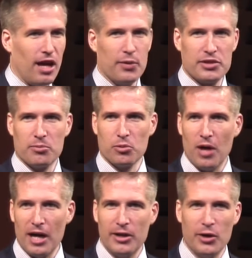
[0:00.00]
I went to
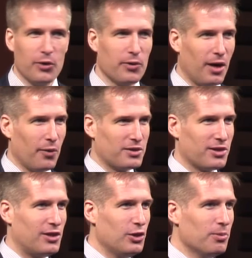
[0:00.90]
Morocco. I went to
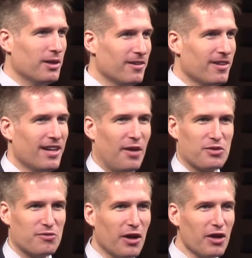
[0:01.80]
Cuba. I
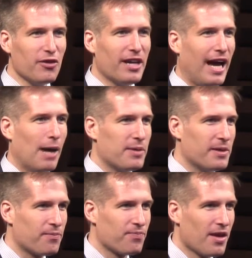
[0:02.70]
was very, very happy.